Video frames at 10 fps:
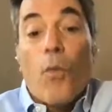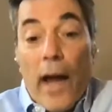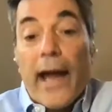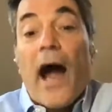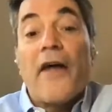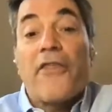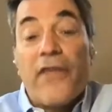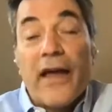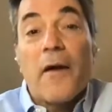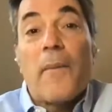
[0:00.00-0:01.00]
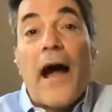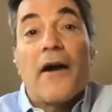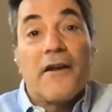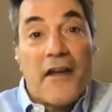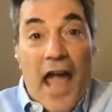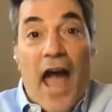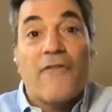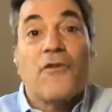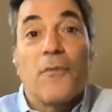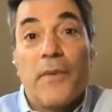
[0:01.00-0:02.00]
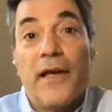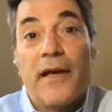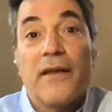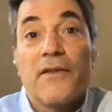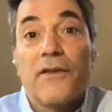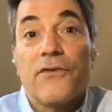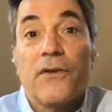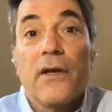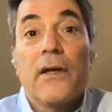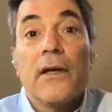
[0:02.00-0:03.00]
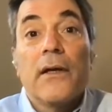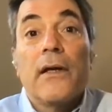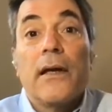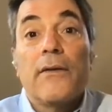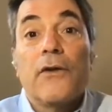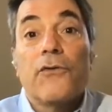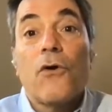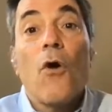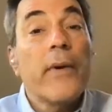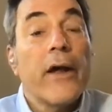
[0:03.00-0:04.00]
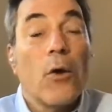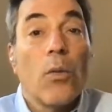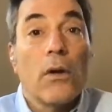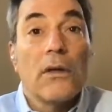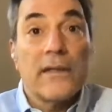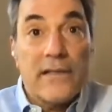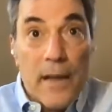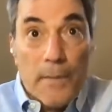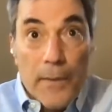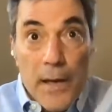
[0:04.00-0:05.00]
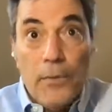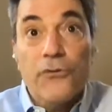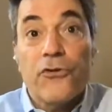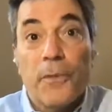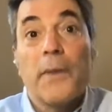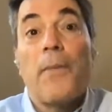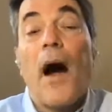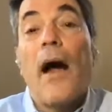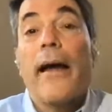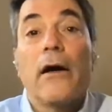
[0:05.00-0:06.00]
way I think about it after being in this home care world is that people should be buying